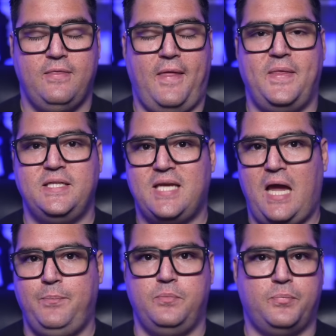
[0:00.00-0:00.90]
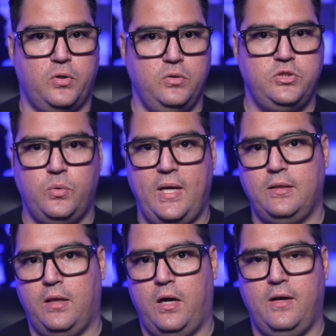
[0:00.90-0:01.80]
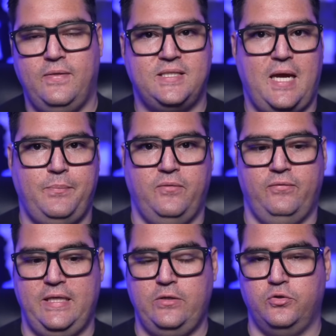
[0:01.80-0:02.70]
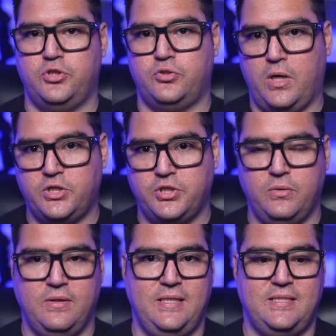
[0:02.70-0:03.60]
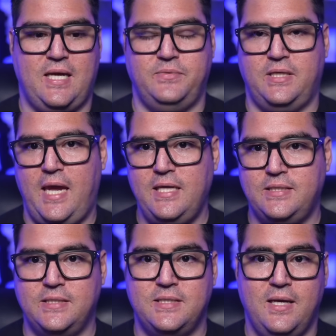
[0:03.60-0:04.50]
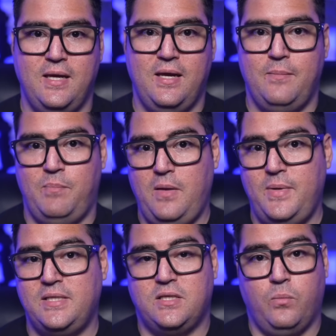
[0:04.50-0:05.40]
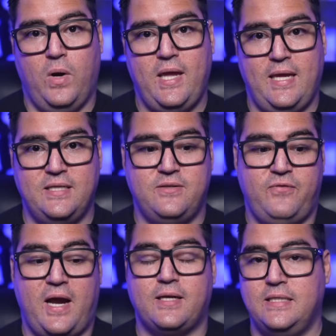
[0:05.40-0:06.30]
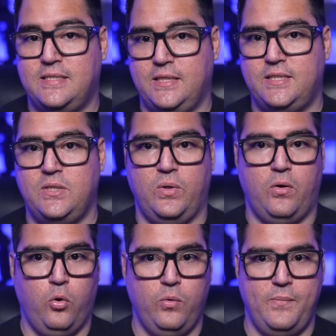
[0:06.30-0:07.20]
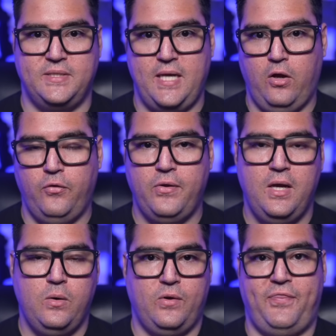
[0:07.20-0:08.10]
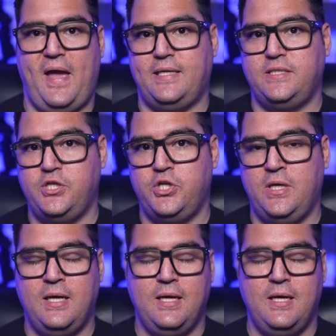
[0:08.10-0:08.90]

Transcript: that this type of pro 2A law and this type of legal structure and these types of cases maybe in some way is in fact consistent with whole women's health with that decision